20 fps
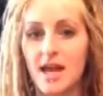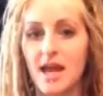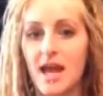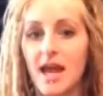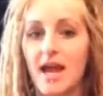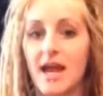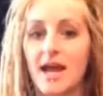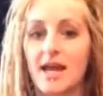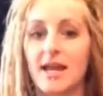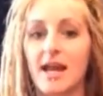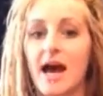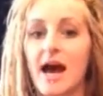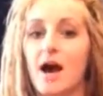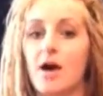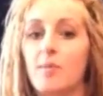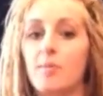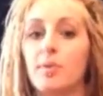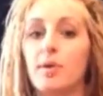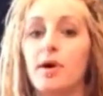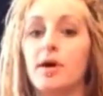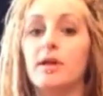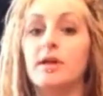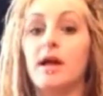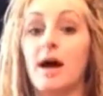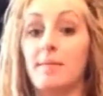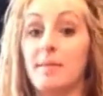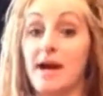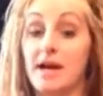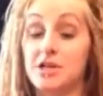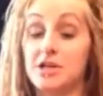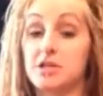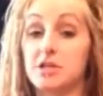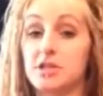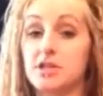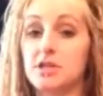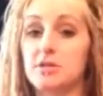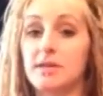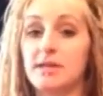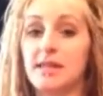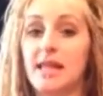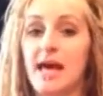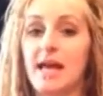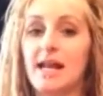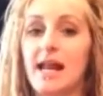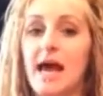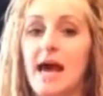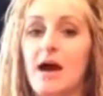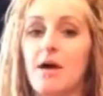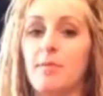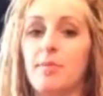and I'm actually doing that now,